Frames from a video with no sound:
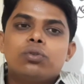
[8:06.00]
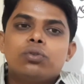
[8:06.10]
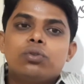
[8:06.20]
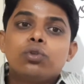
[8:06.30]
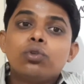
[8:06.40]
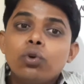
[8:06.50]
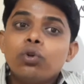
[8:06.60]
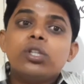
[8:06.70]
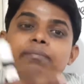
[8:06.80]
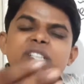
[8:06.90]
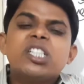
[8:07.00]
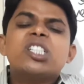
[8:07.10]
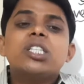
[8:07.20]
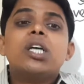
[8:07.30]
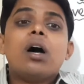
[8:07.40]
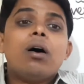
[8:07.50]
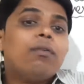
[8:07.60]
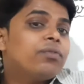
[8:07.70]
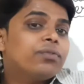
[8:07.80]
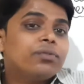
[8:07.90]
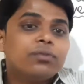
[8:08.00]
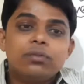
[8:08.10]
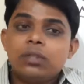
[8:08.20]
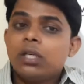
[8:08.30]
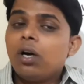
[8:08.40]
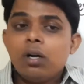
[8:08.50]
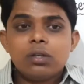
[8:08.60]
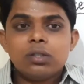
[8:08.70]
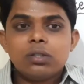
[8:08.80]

to know the mystery of the God.